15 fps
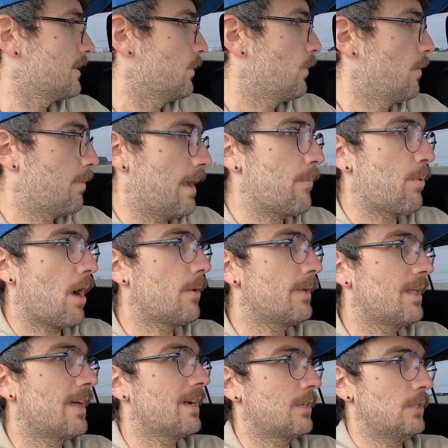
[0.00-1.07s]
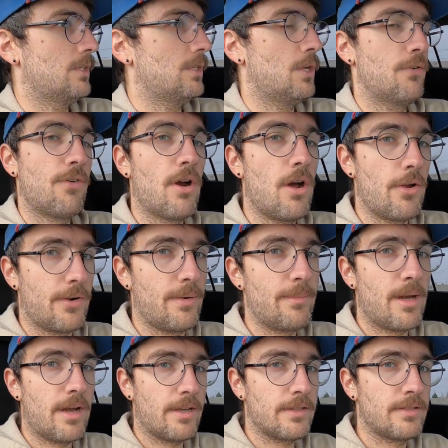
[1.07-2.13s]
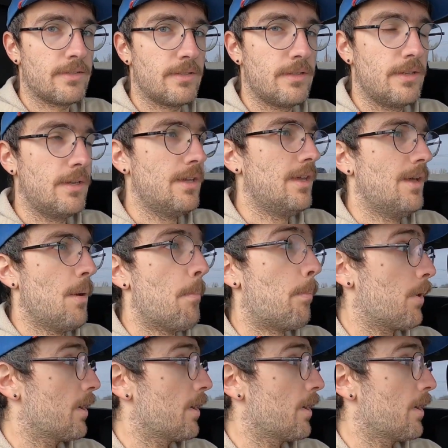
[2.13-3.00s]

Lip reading: and we paid probably like a little over $100.